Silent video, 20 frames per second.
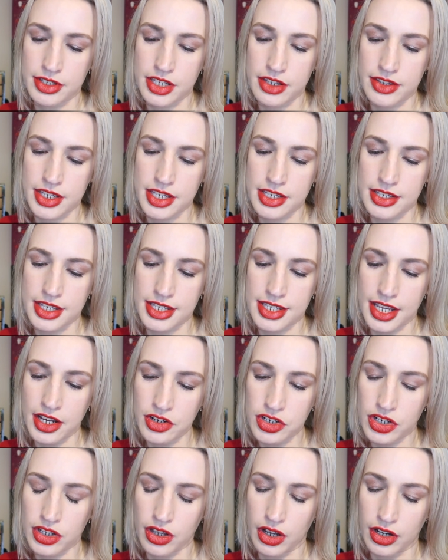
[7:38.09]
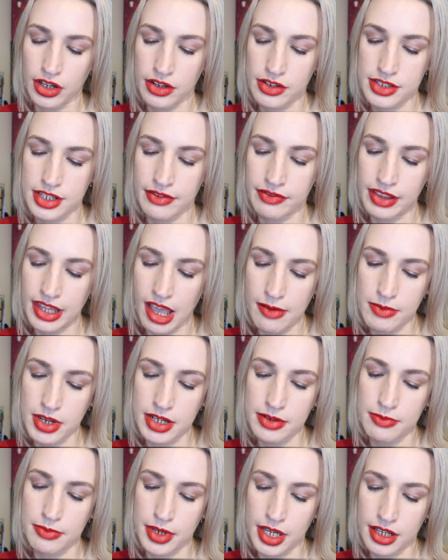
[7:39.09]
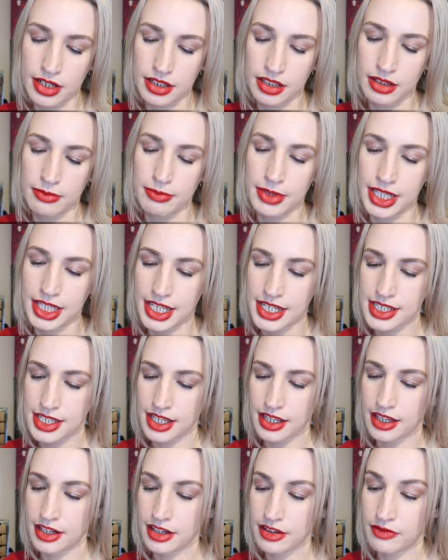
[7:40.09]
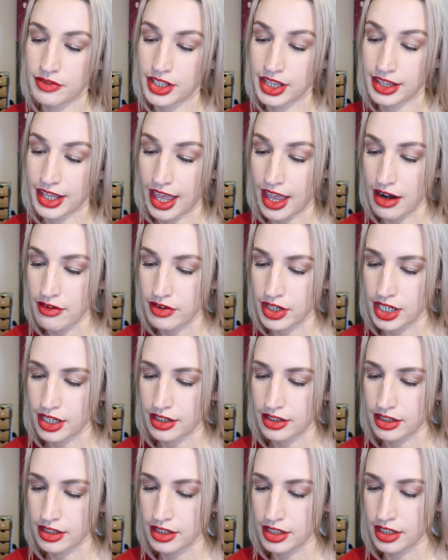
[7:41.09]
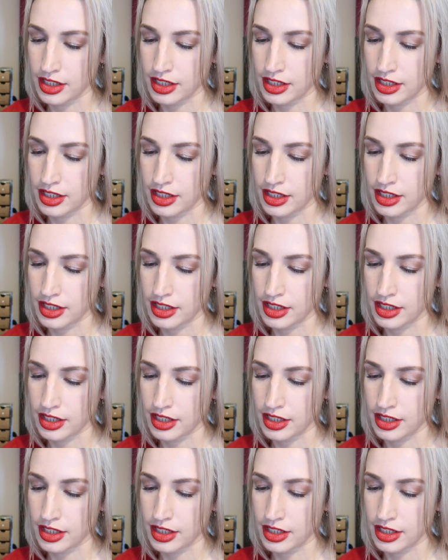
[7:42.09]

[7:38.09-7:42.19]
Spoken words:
So this is essential oils of lemon, myrtle, melissa and valerian.